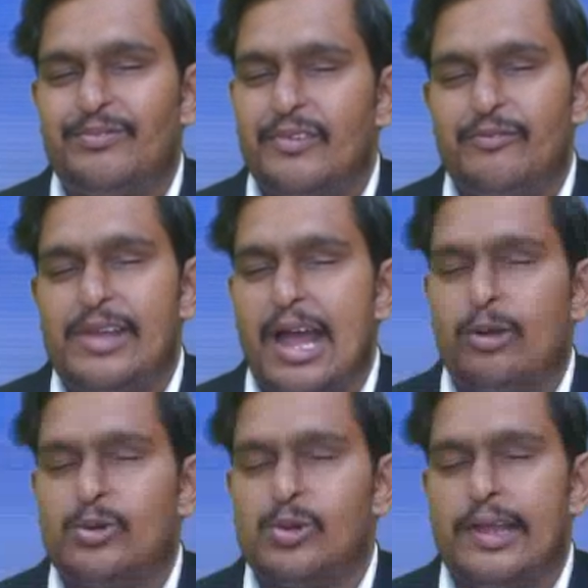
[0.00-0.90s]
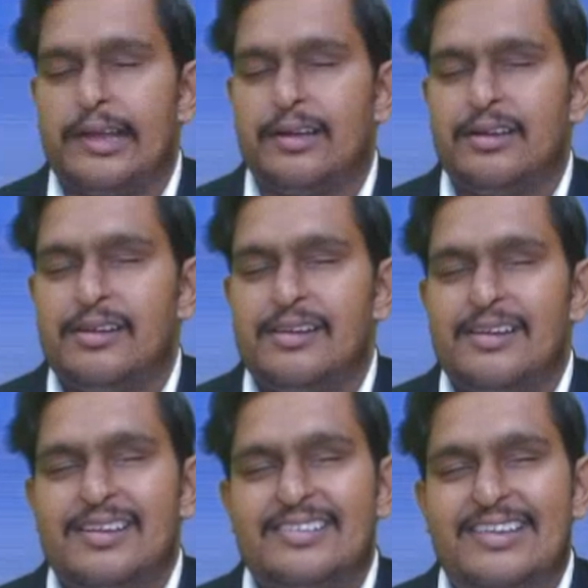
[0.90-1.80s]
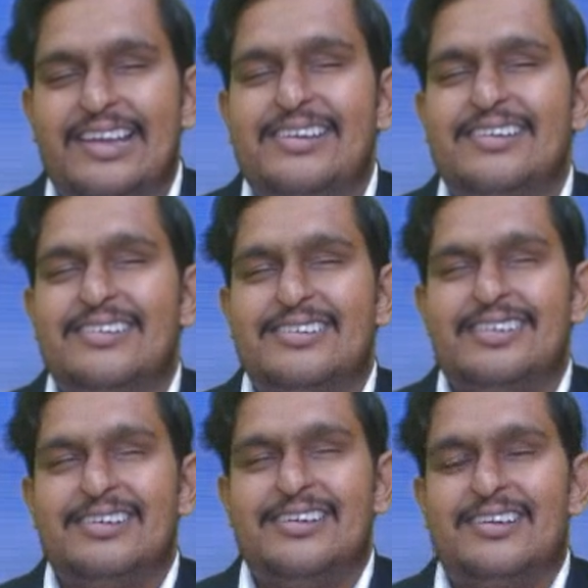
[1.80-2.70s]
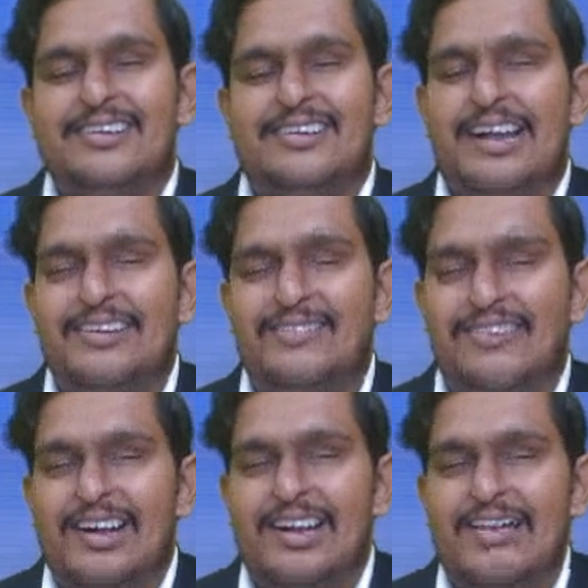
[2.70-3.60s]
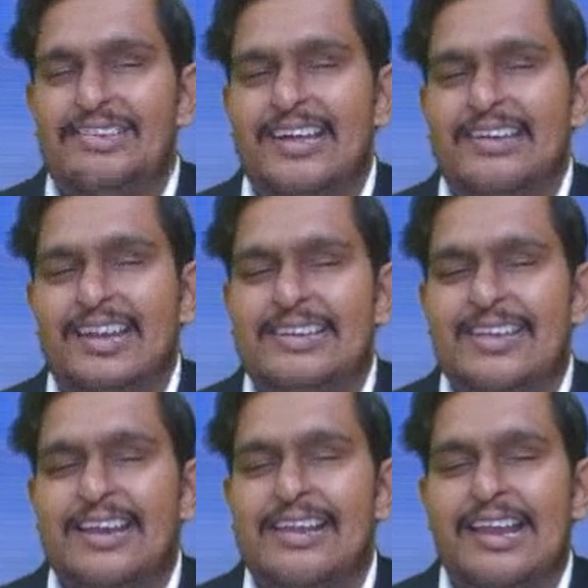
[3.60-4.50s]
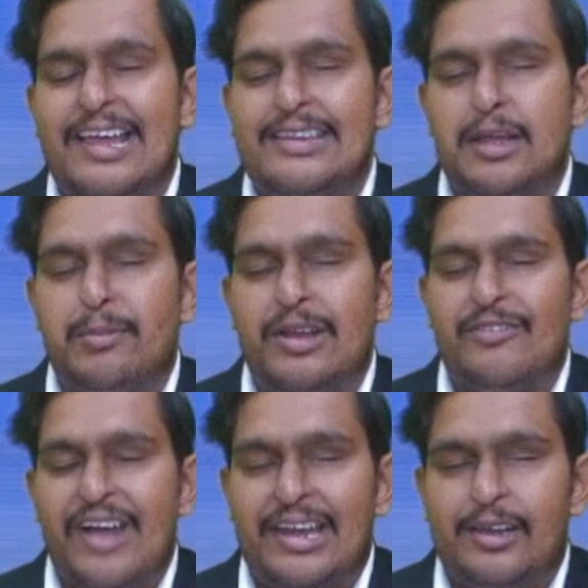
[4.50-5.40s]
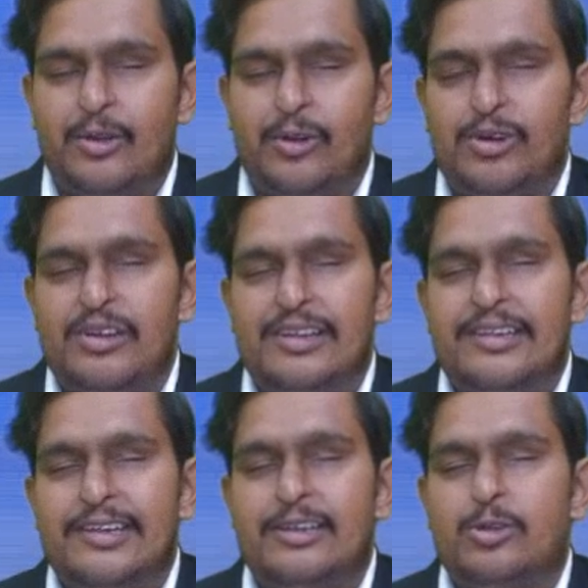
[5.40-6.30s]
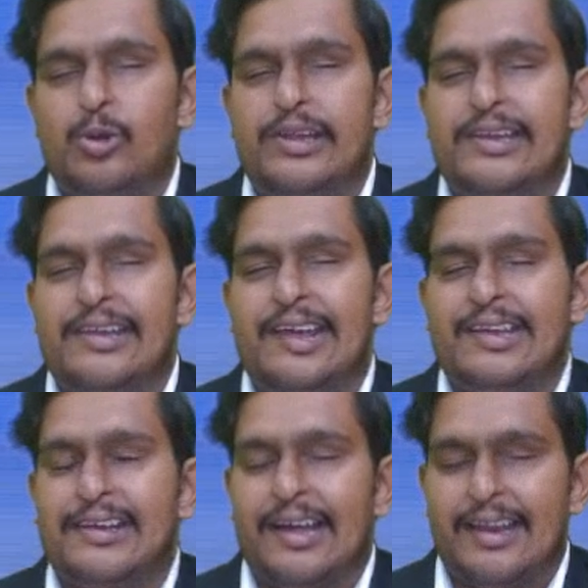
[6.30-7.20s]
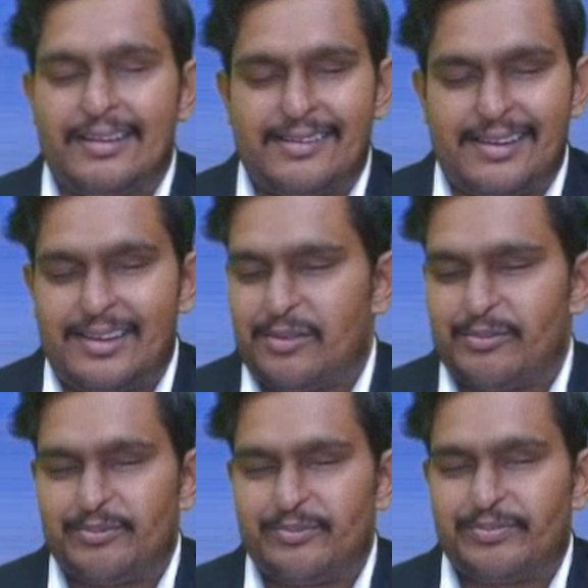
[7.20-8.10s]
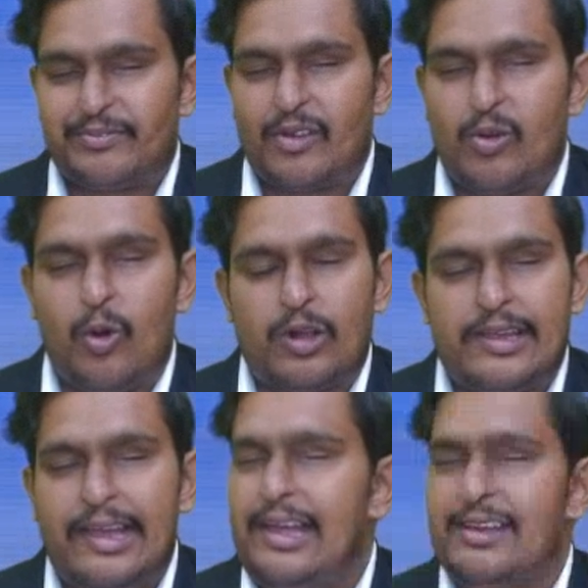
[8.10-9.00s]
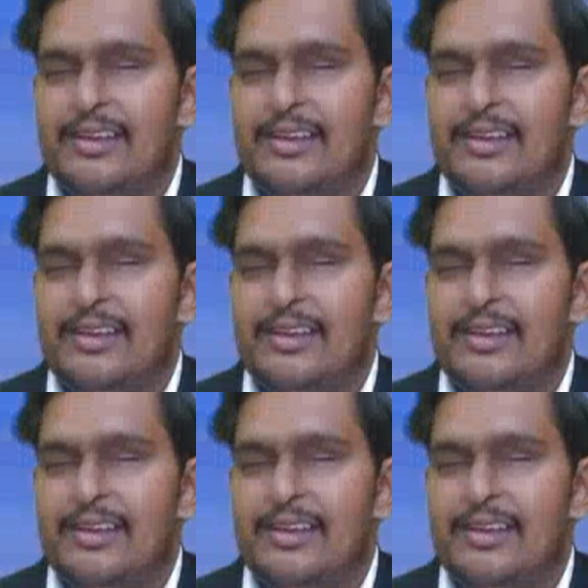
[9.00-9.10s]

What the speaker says: we have to take. Then convert the net realizable value into Indian currency. Okay?